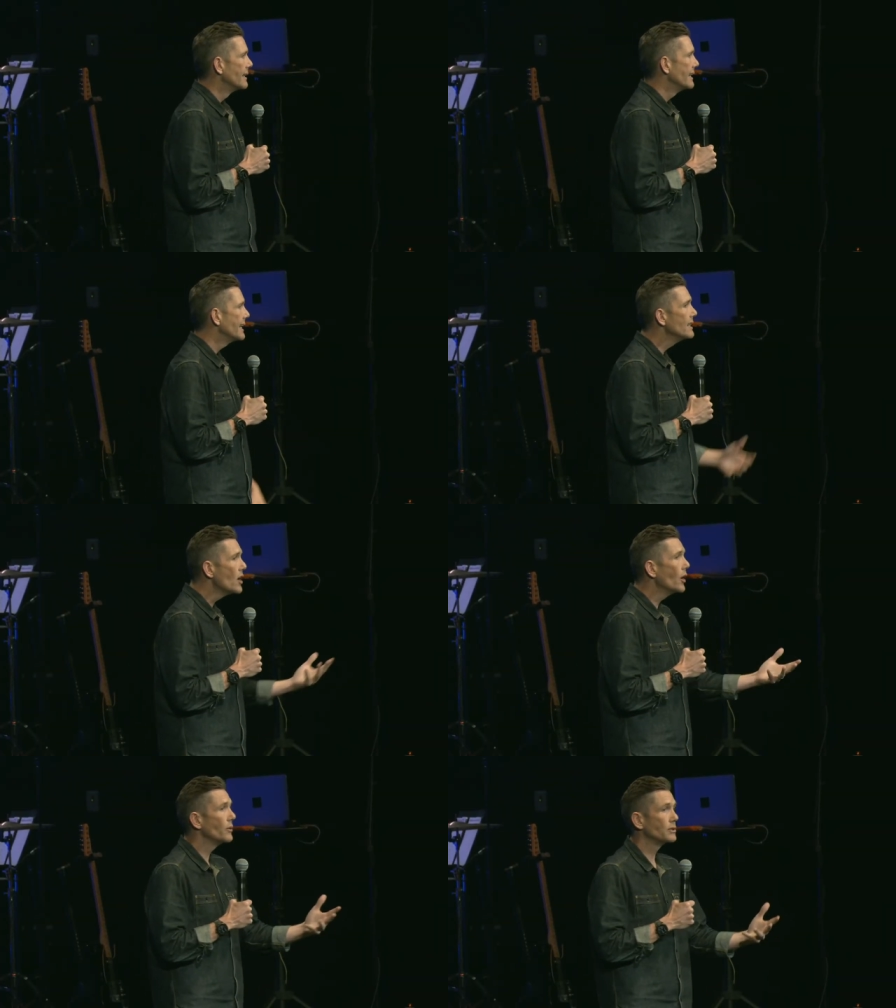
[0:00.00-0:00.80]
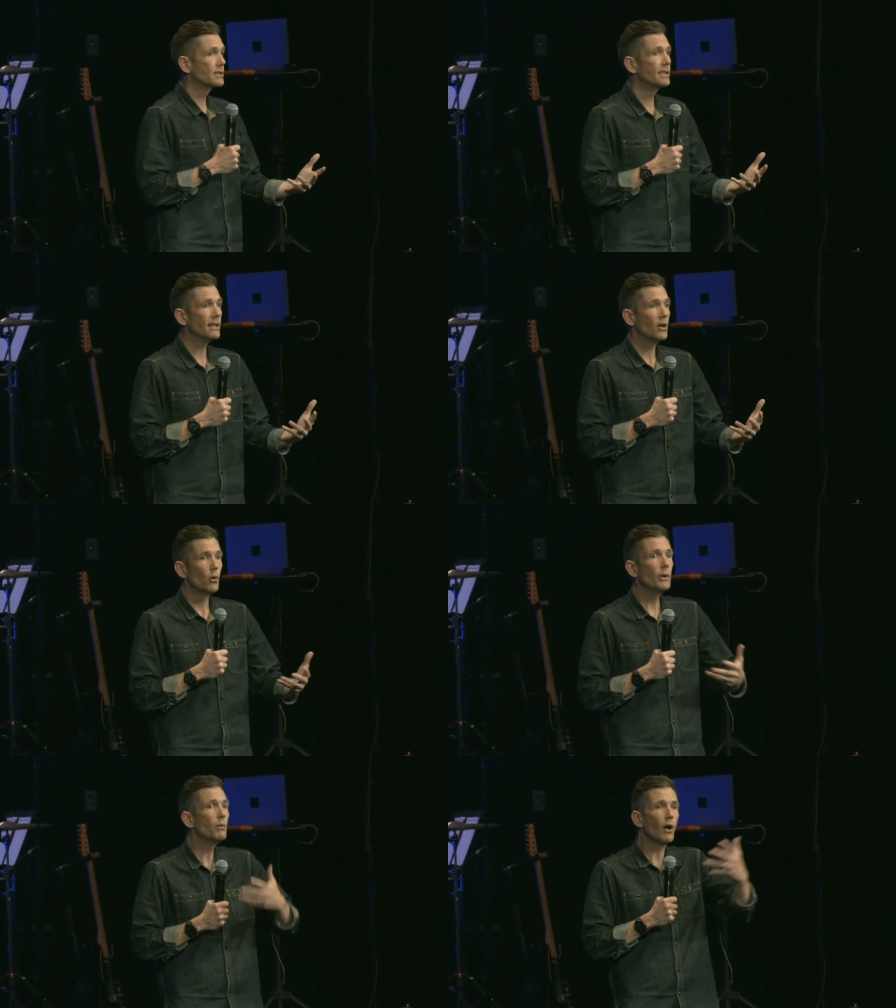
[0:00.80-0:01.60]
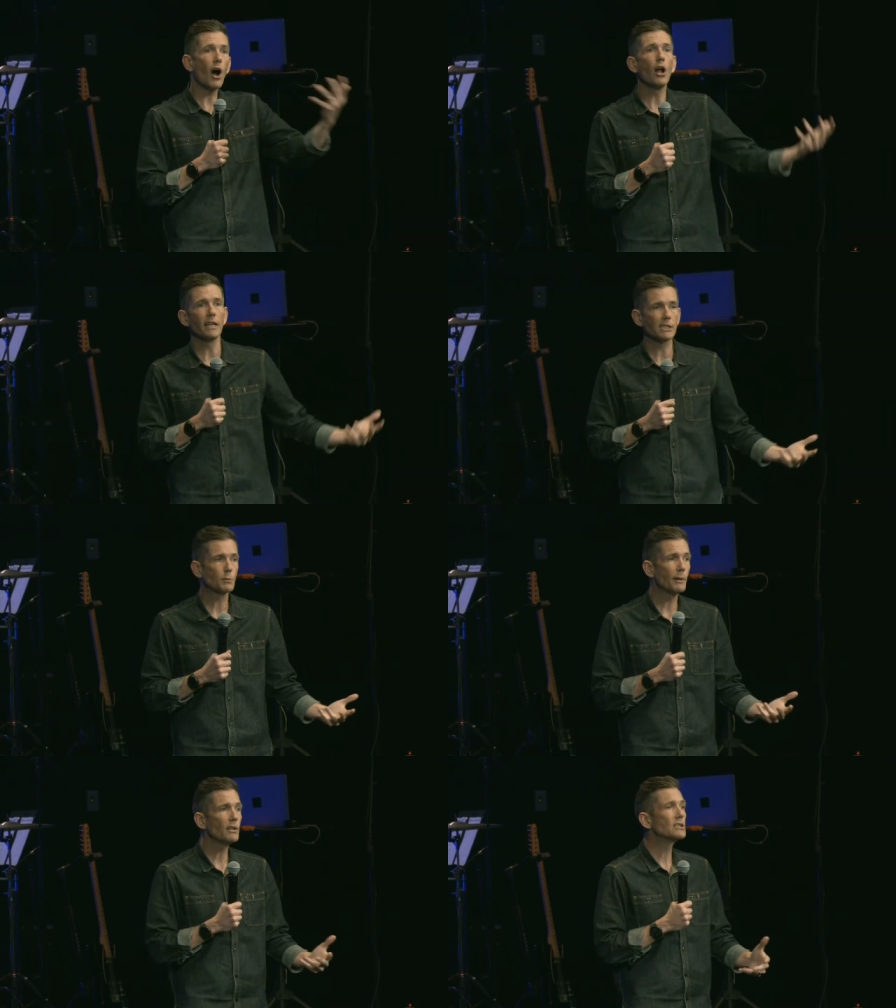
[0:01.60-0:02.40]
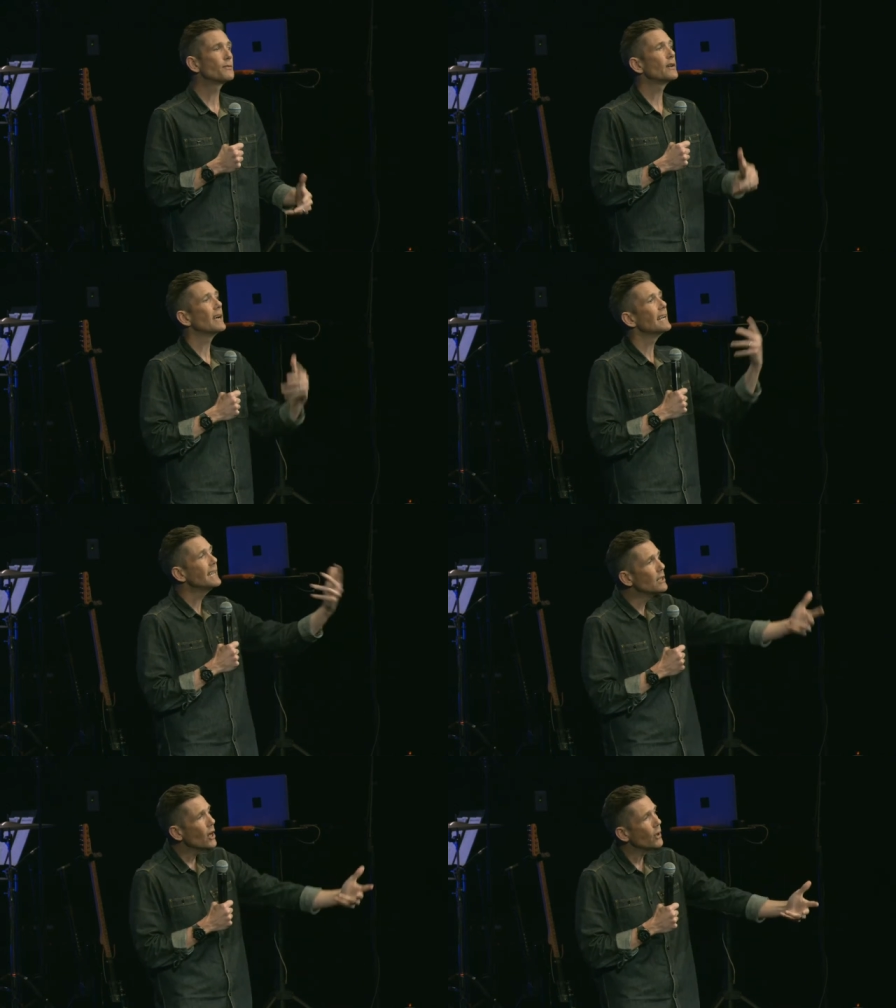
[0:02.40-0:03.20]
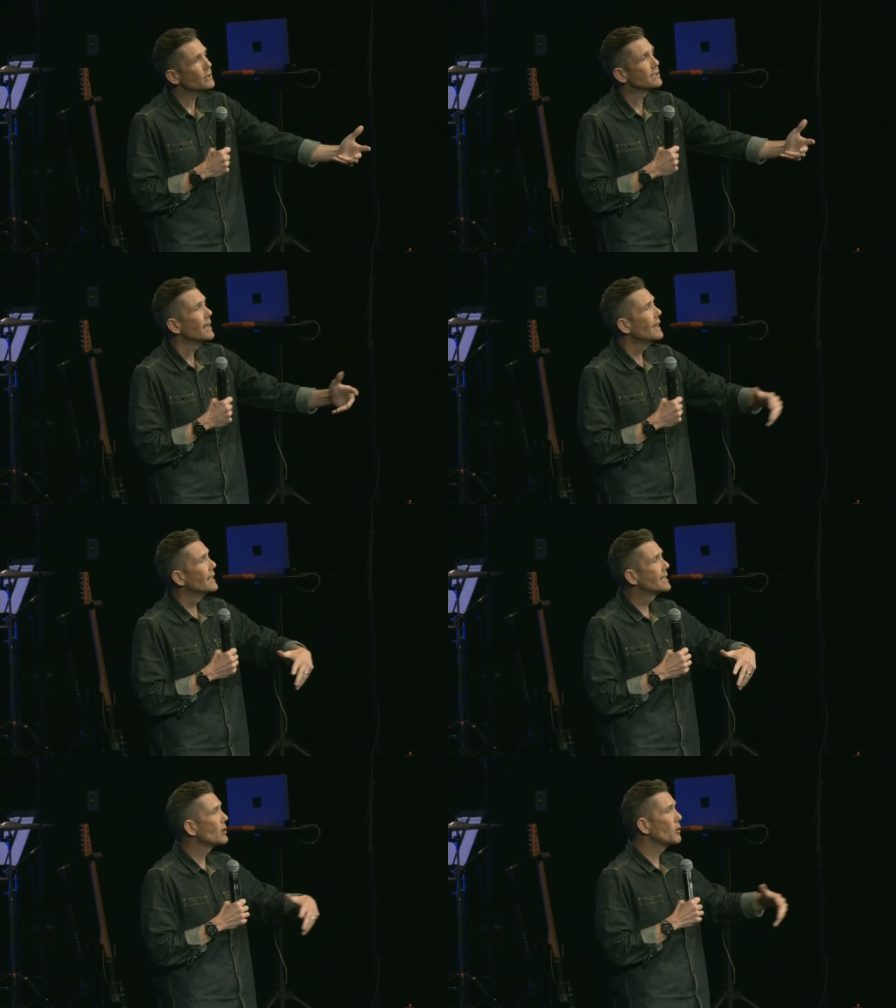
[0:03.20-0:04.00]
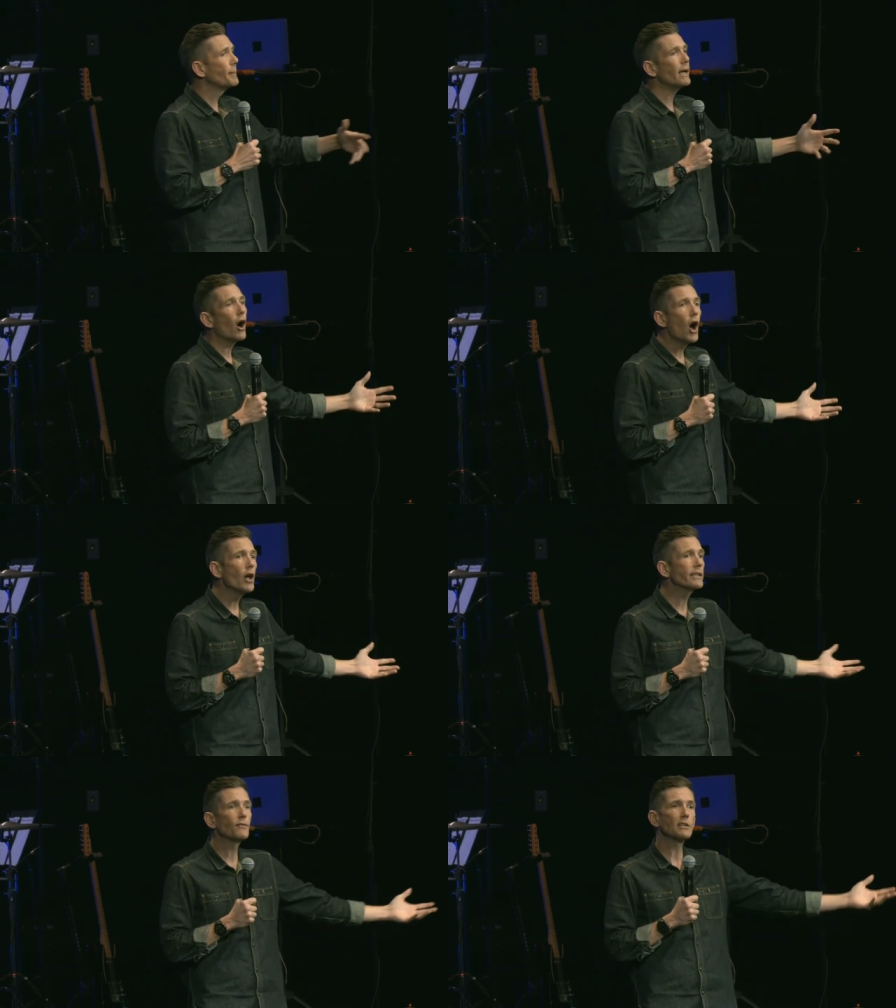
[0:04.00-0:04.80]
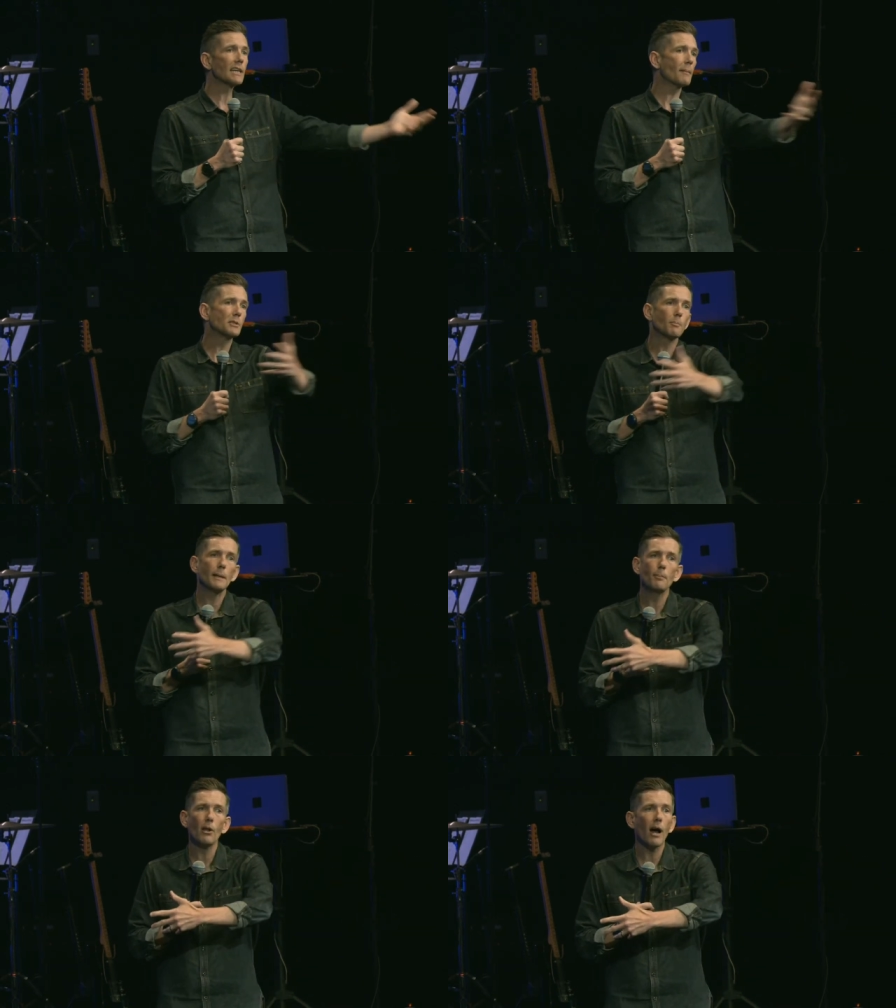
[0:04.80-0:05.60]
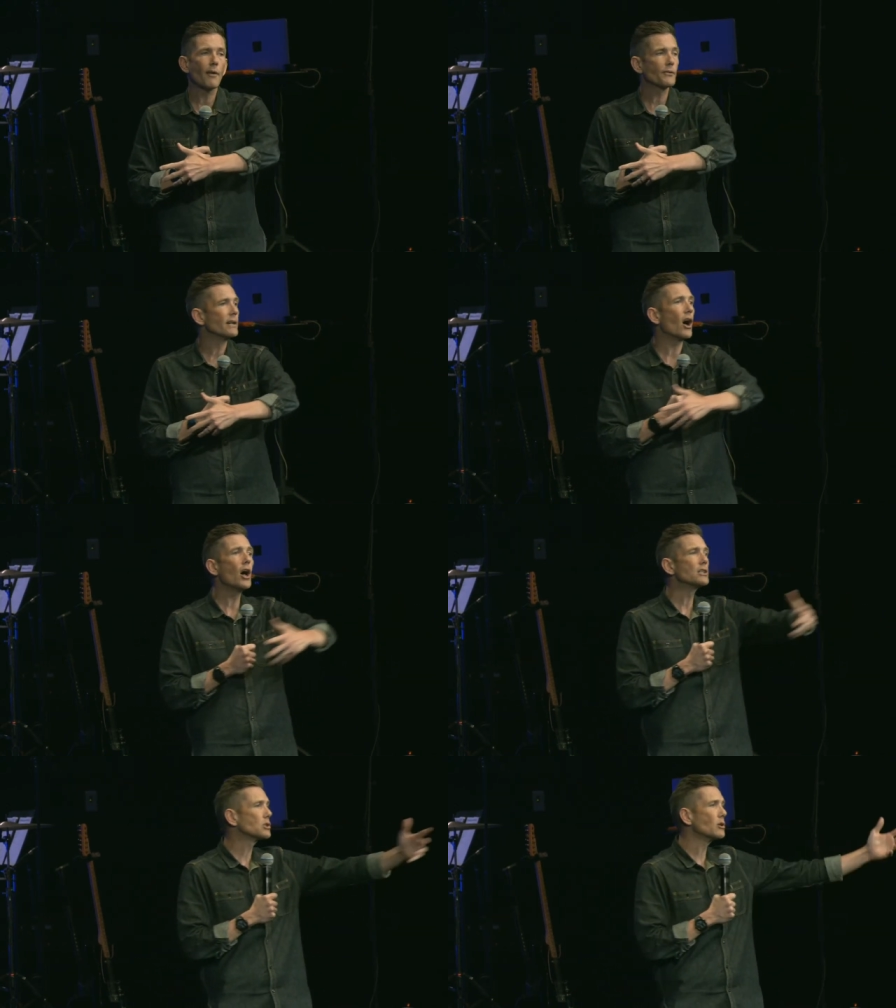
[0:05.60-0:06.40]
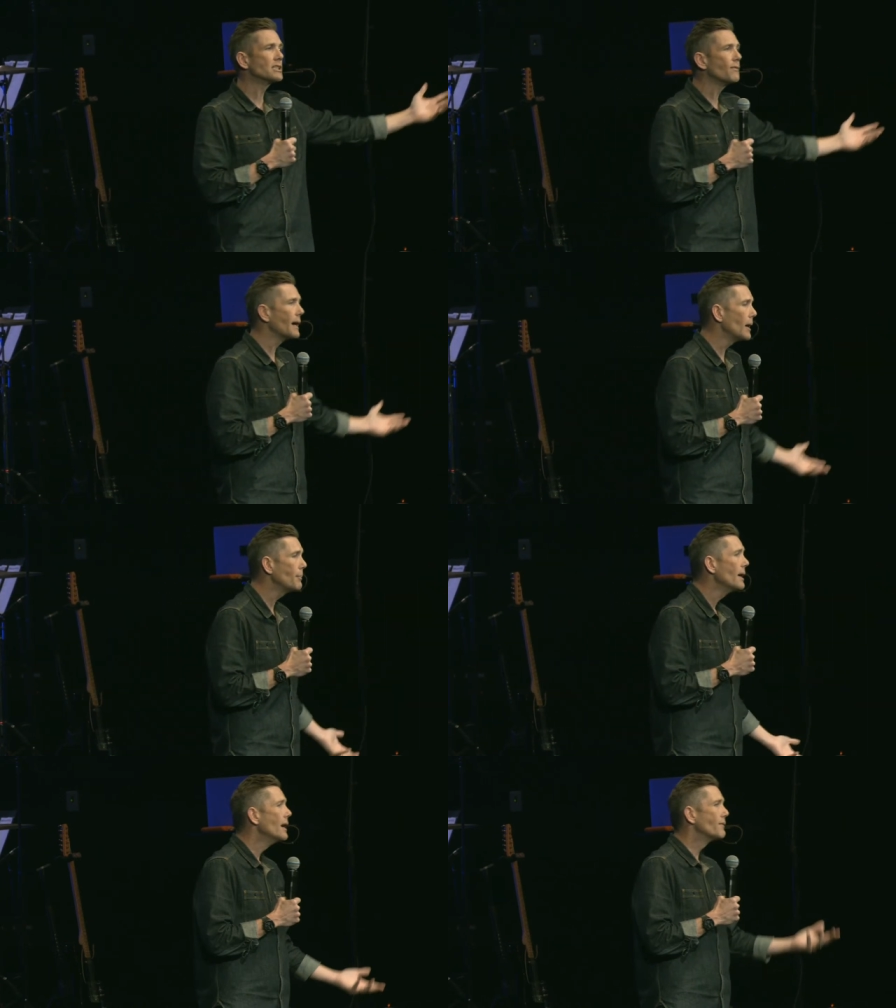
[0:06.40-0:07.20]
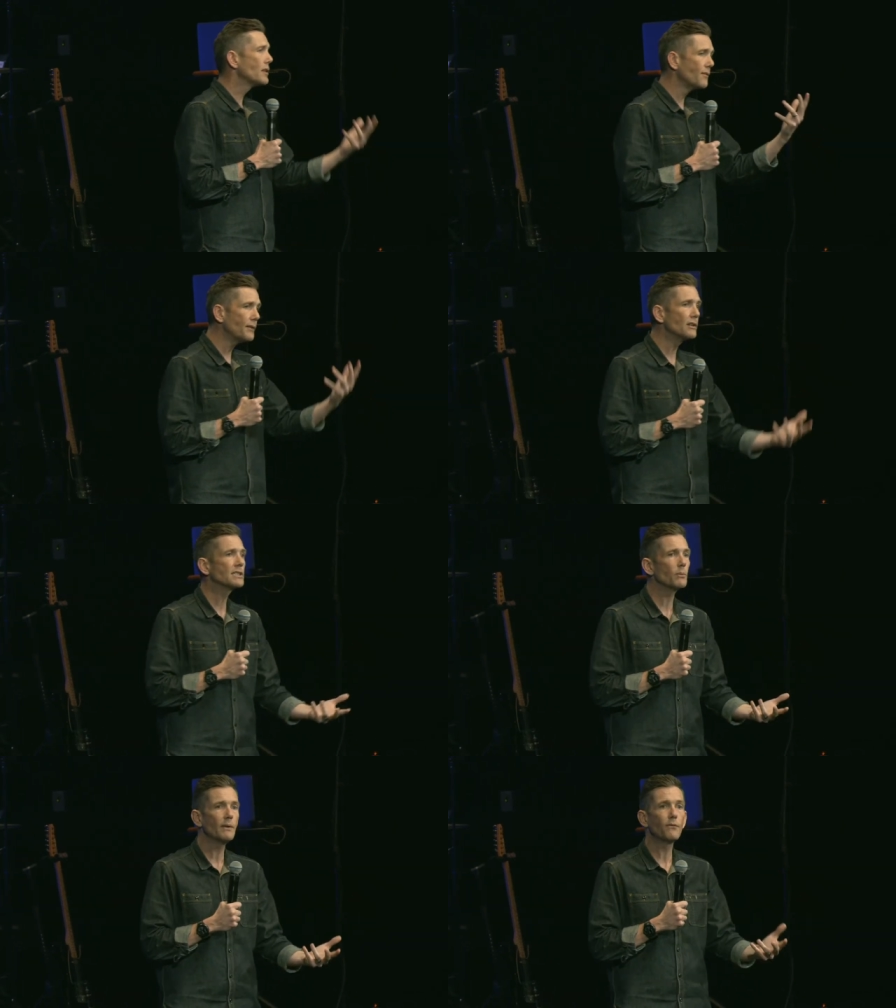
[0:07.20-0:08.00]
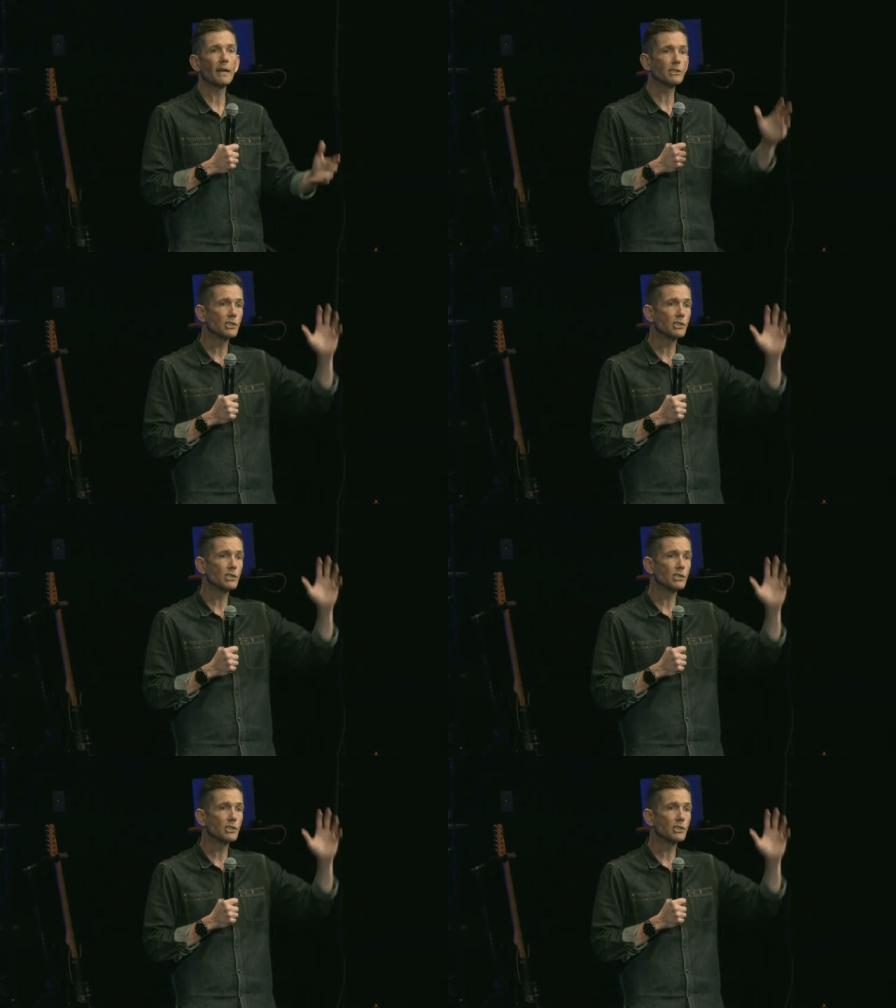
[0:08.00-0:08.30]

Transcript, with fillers: He knows that we will all experience fear, and He knows that there will be all different types of people offering all sorts of help for the fears that we face.